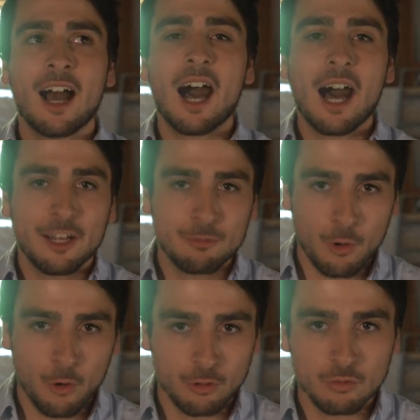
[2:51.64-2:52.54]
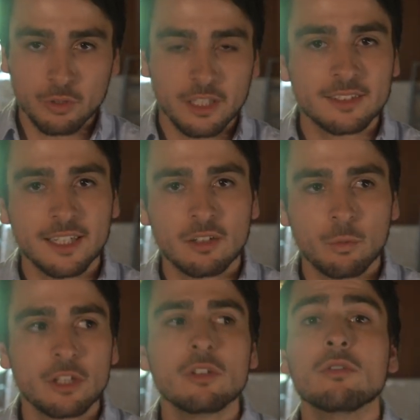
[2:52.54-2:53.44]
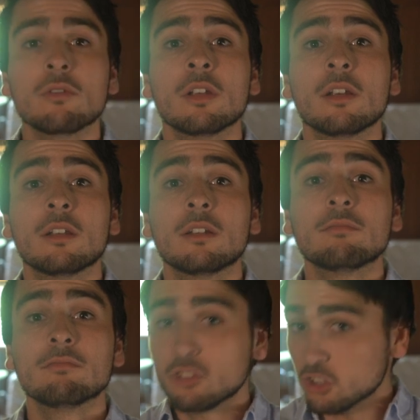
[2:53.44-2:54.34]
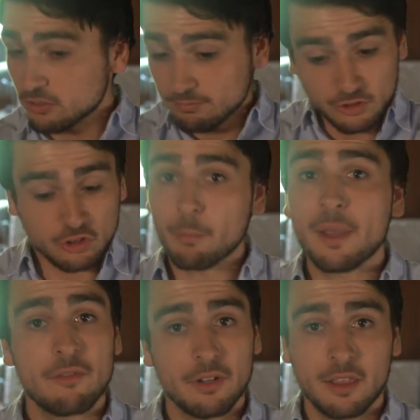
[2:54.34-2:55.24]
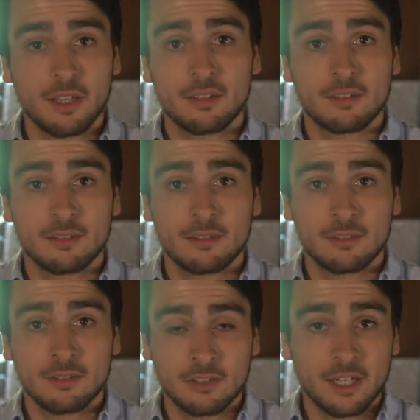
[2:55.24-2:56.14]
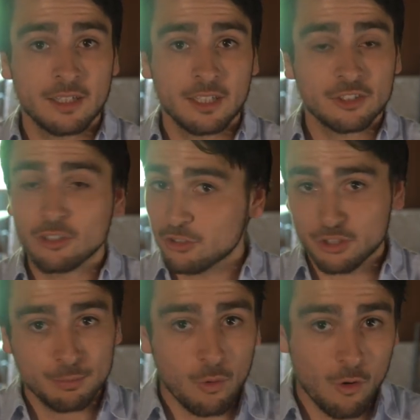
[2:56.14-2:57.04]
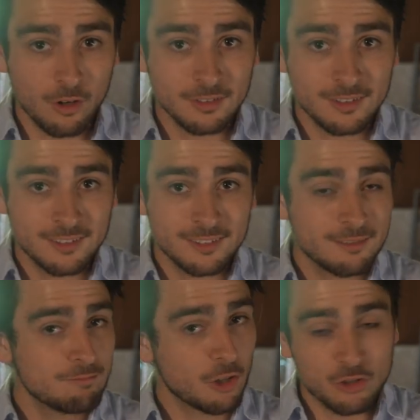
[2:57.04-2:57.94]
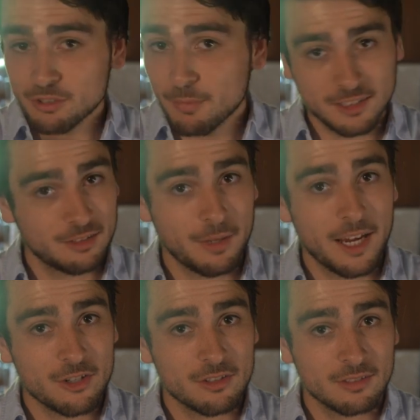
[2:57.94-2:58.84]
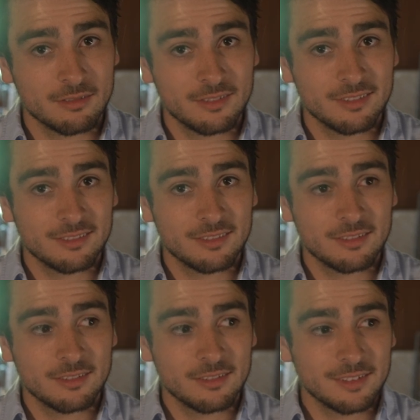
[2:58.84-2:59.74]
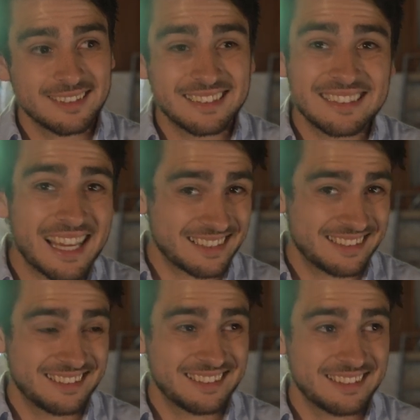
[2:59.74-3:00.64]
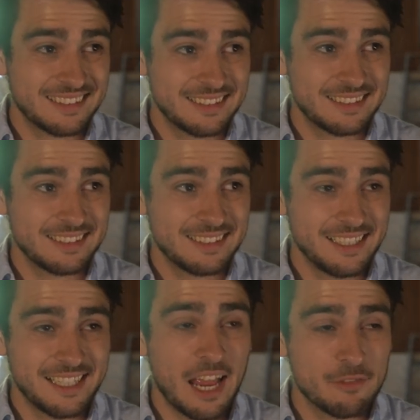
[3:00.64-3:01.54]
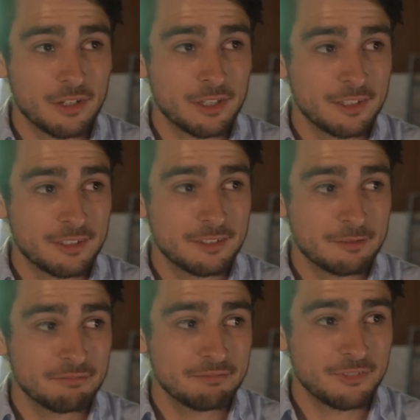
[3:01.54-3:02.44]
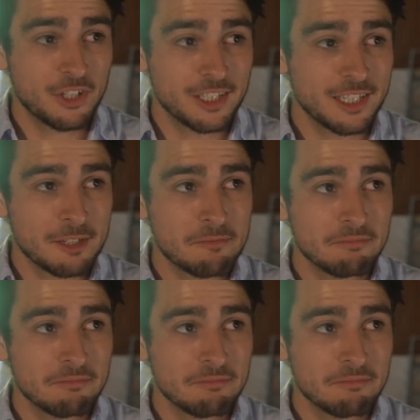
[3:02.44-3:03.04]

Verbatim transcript: hard mode reset, where you just stop everything, right? It's not just porn, not just masturbation, it's sex. And I have a very